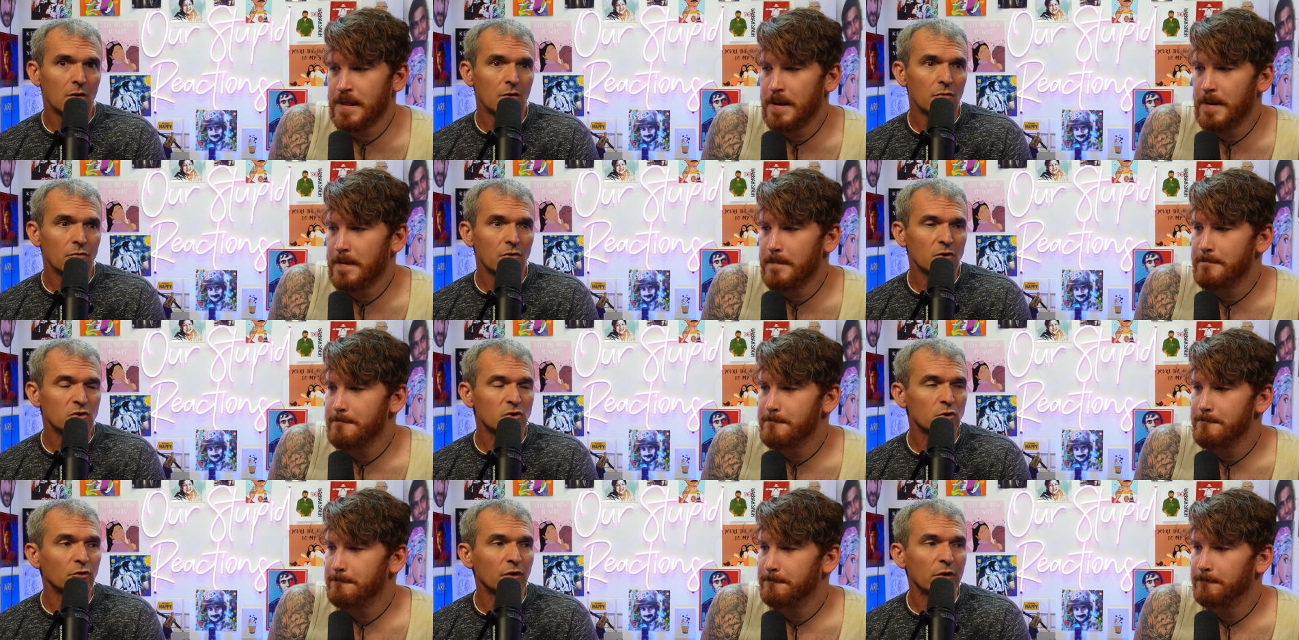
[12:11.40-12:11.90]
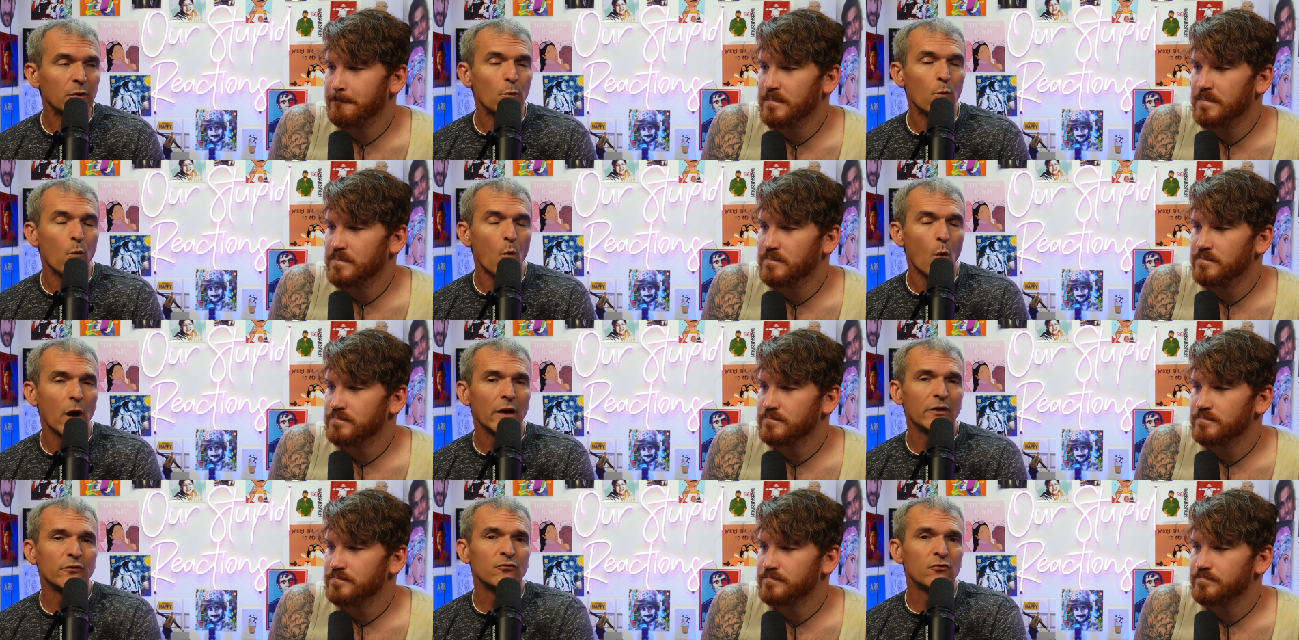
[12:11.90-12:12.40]
Speaker 1: There's only
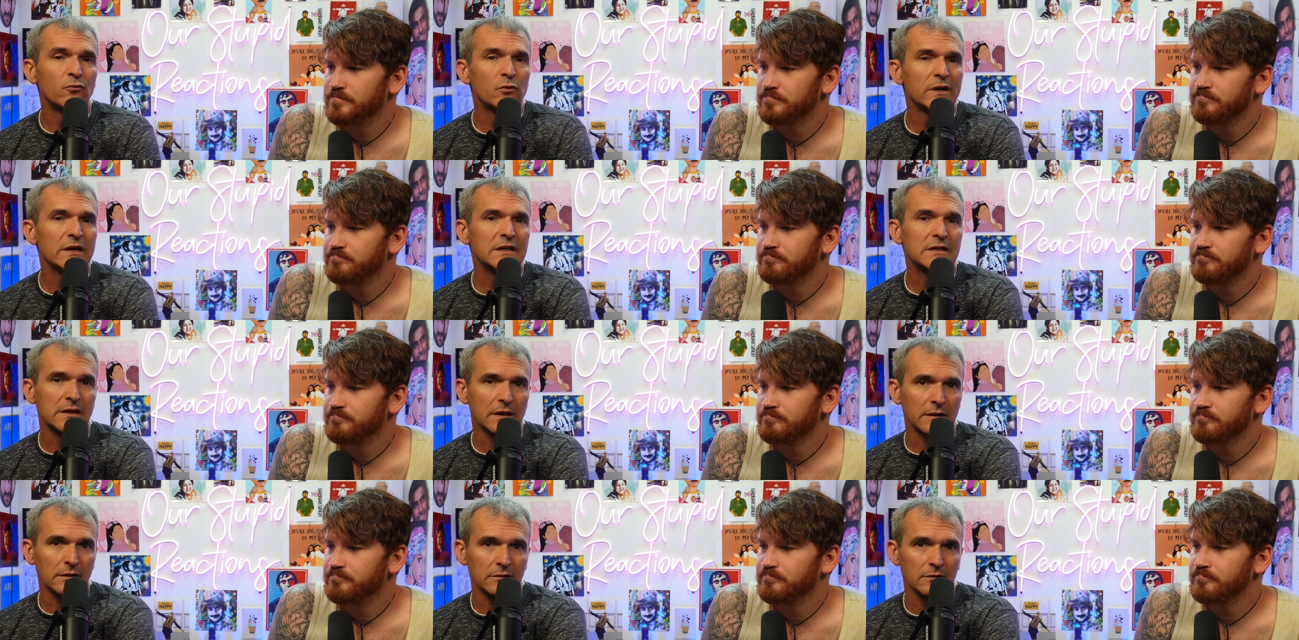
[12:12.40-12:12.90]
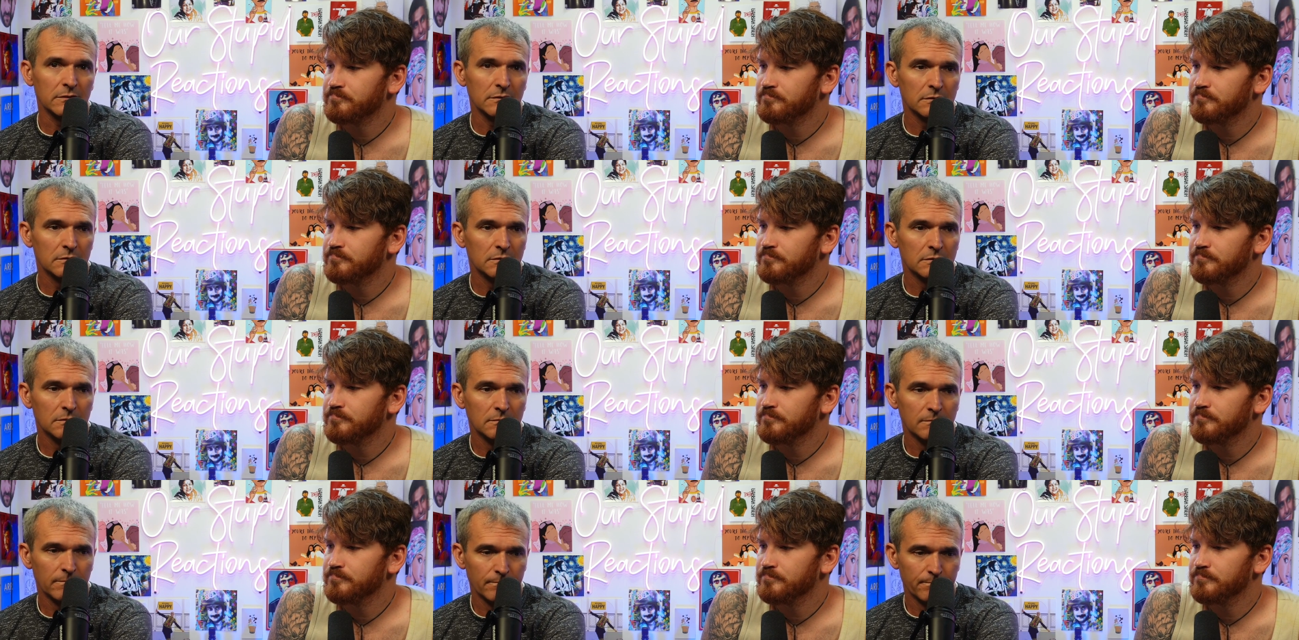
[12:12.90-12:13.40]
one reason
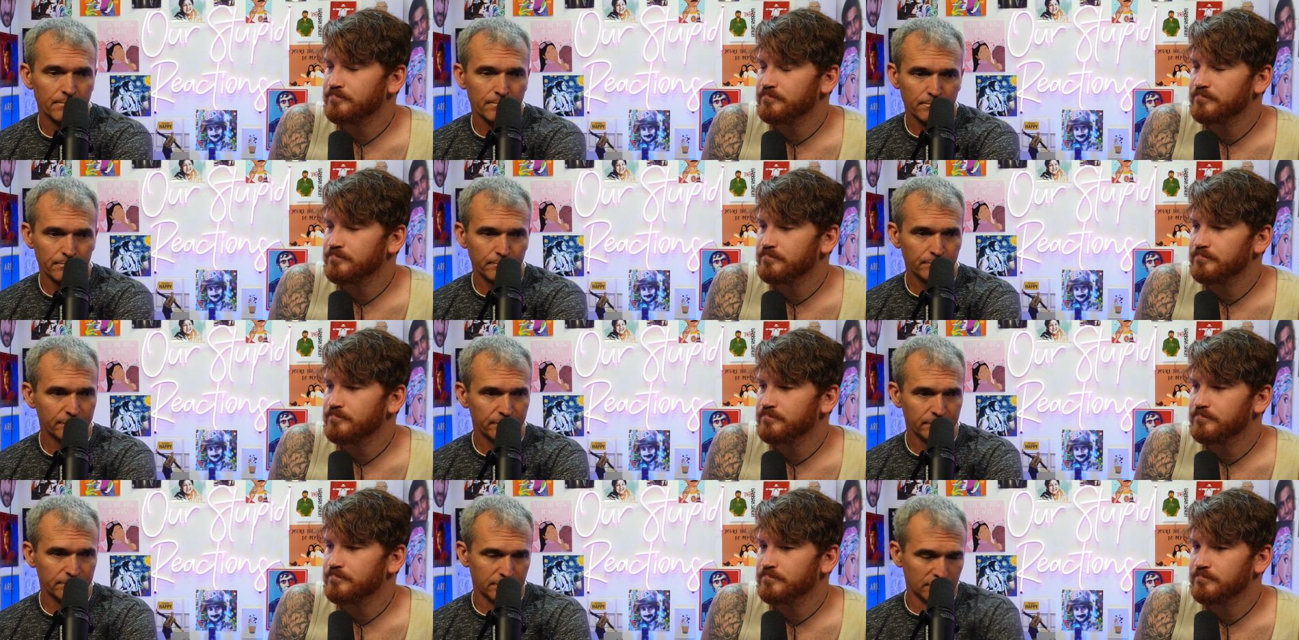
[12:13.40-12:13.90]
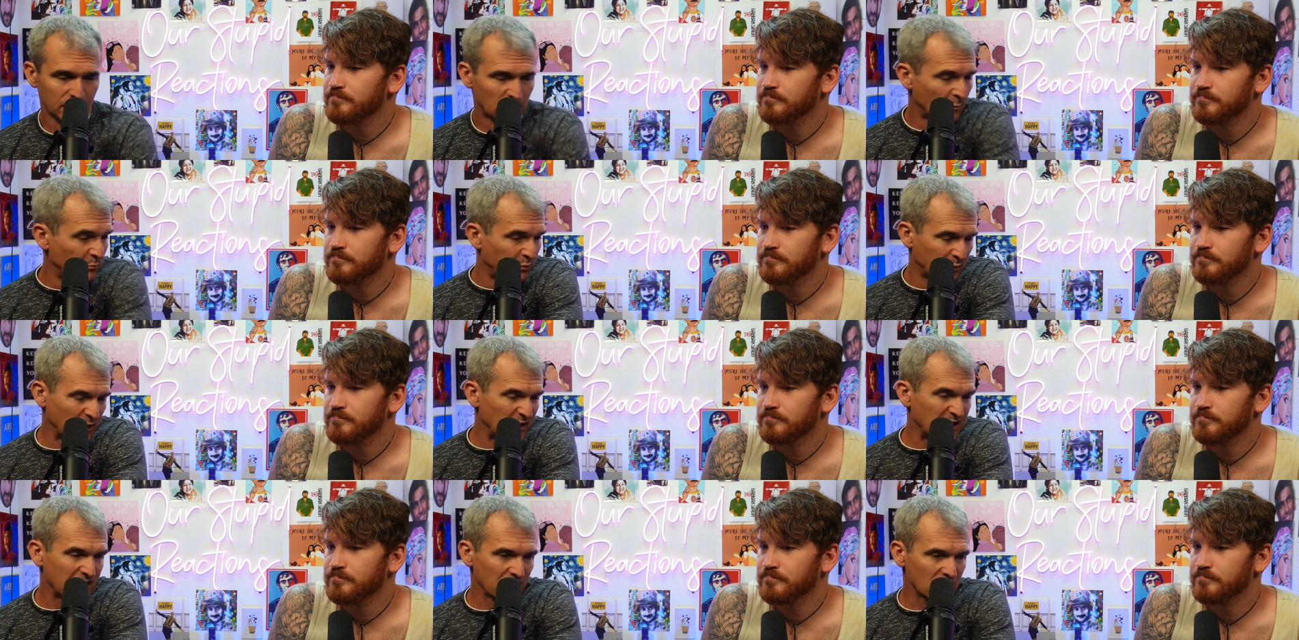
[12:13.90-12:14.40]
the
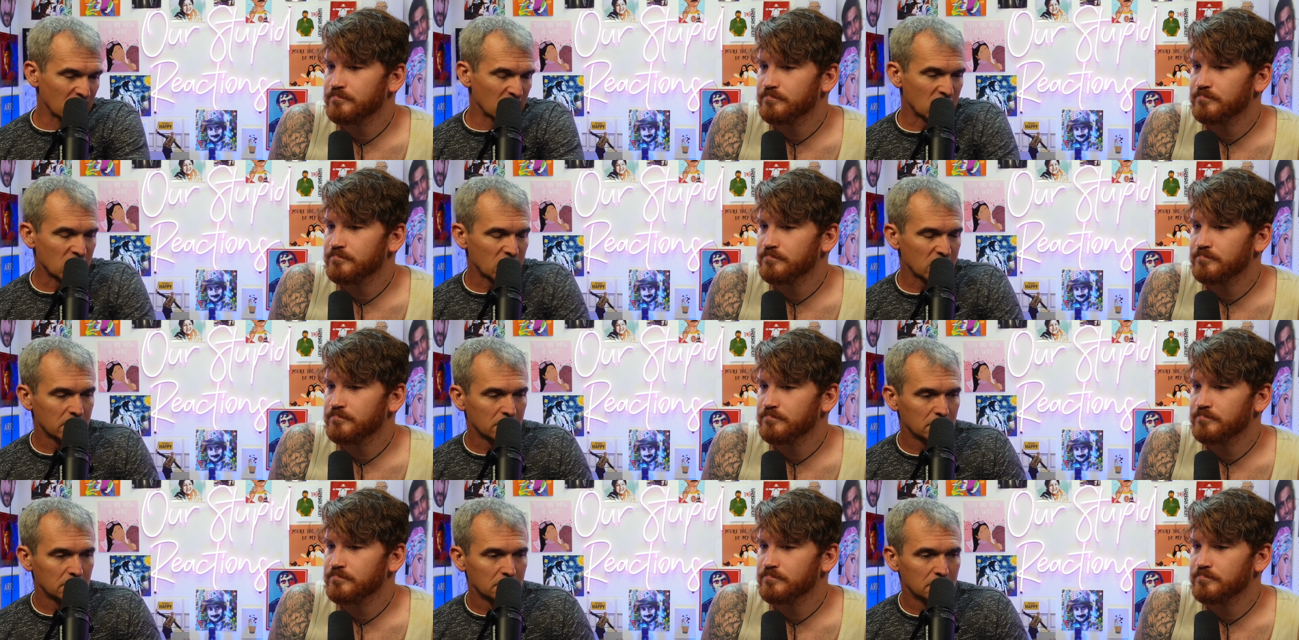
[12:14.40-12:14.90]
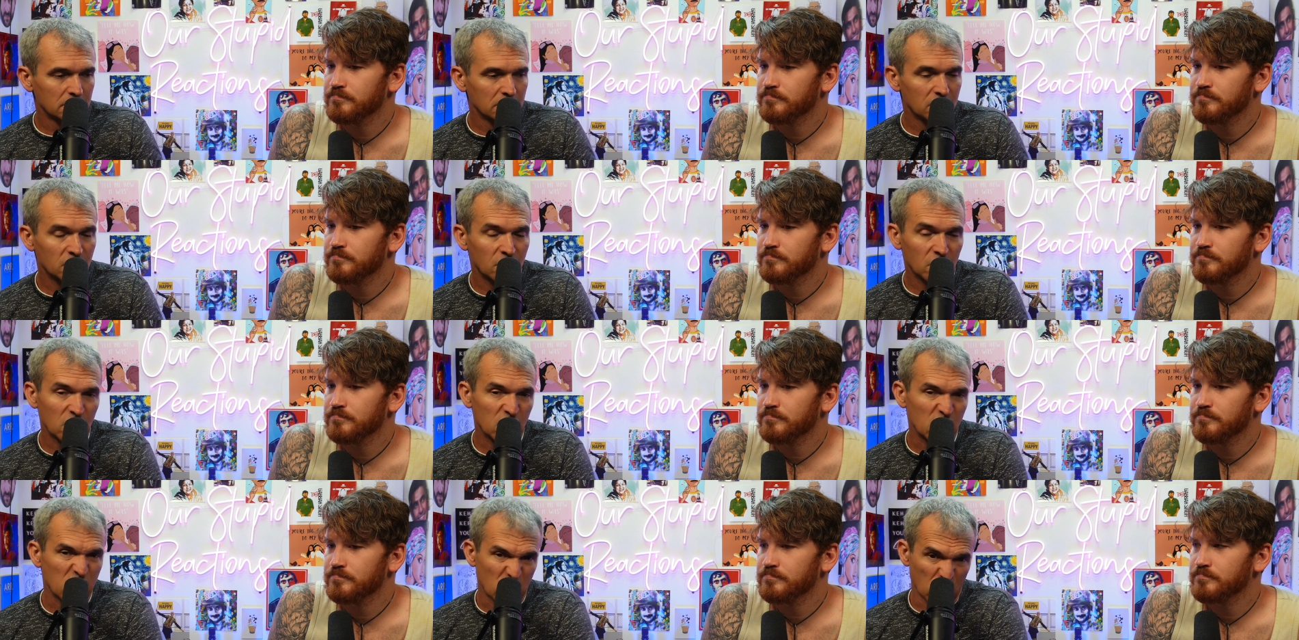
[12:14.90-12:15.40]
British
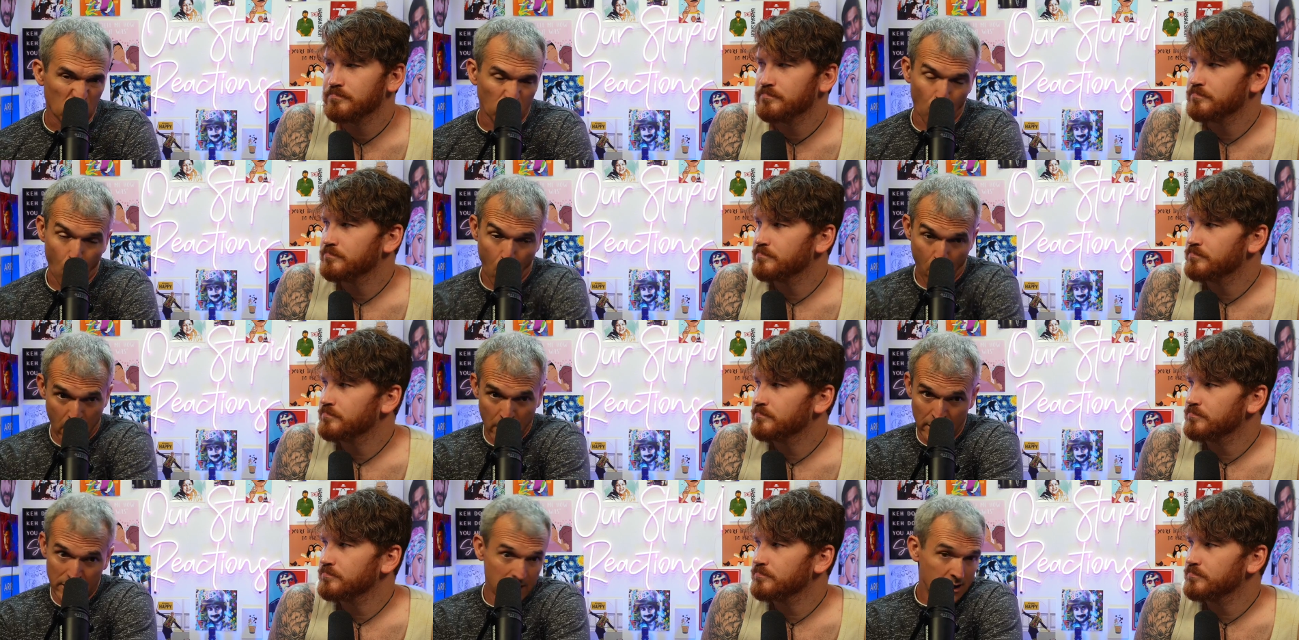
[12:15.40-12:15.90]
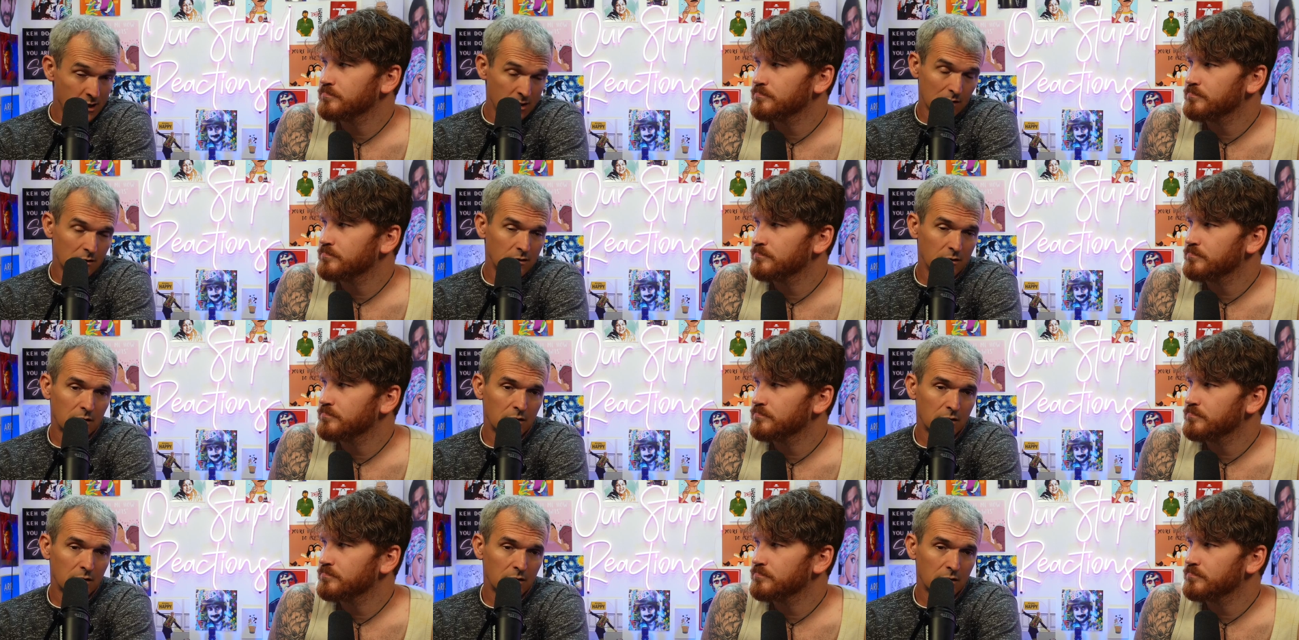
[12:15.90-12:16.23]
destroy